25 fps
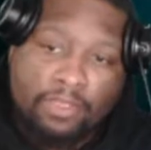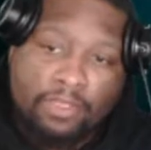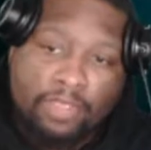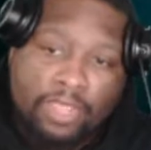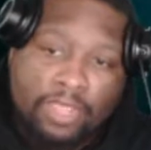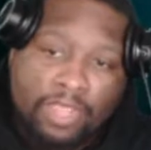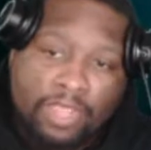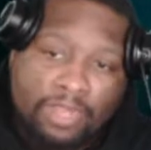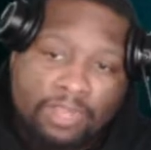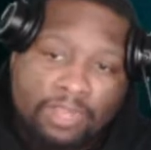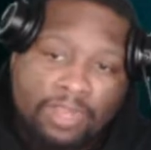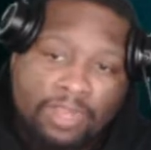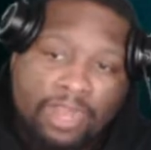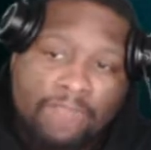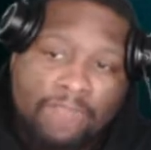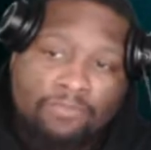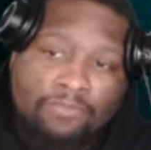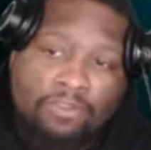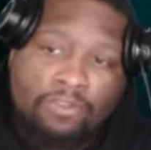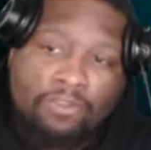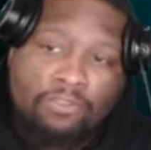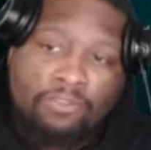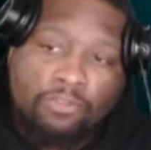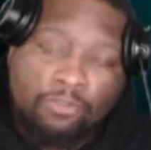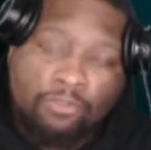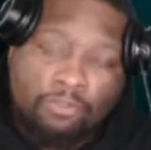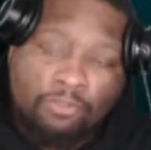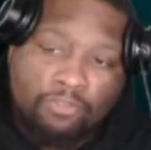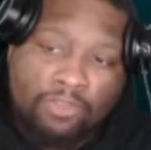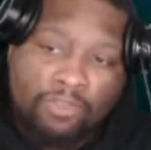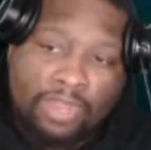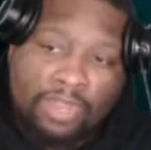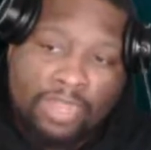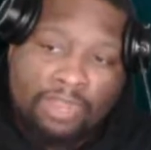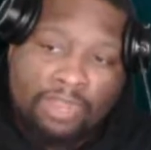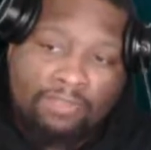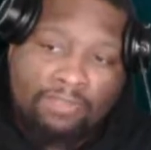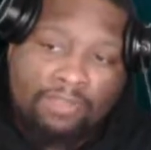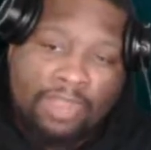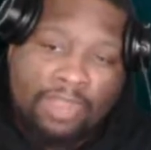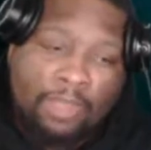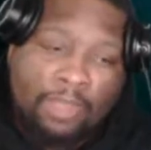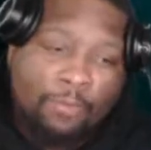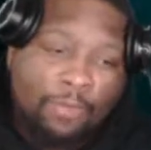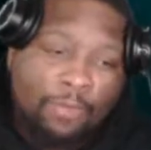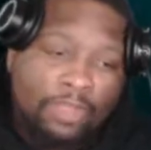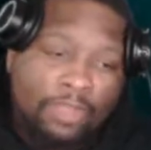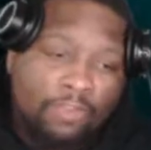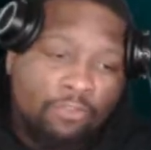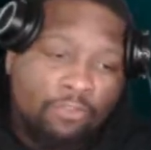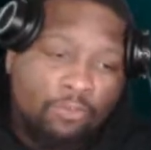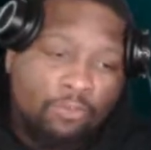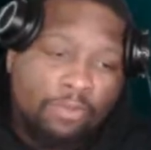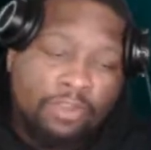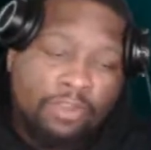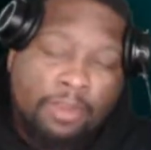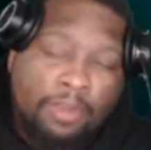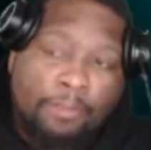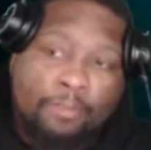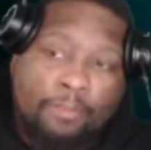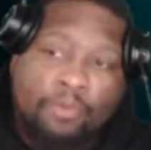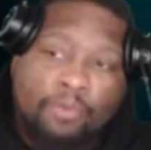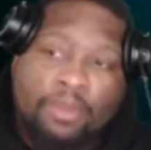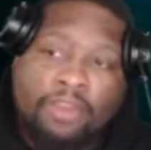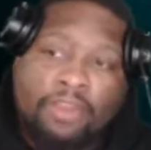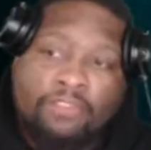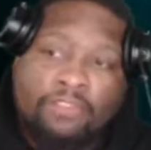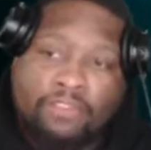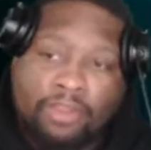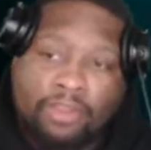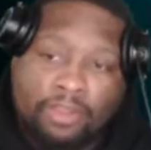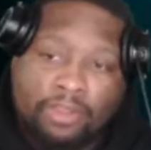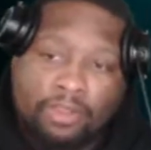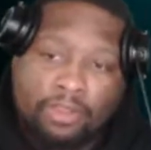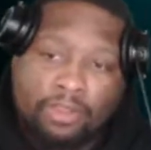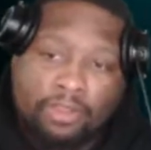And then after two shots, I went to a depression